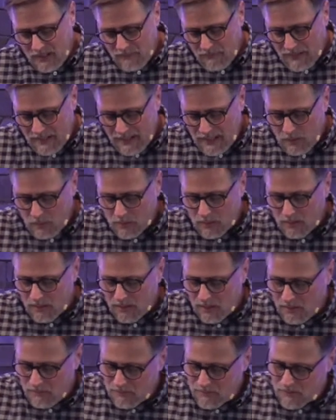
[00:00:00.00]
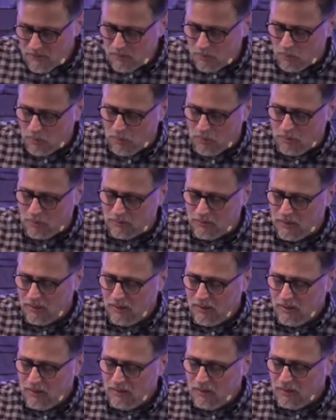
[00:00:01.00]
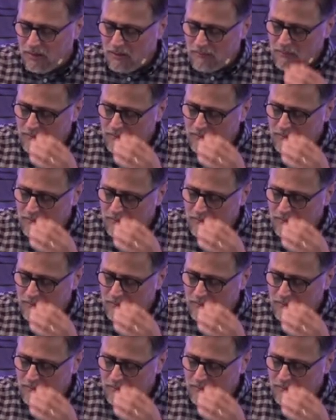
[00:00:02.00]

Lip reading: if anyone loves the world, the love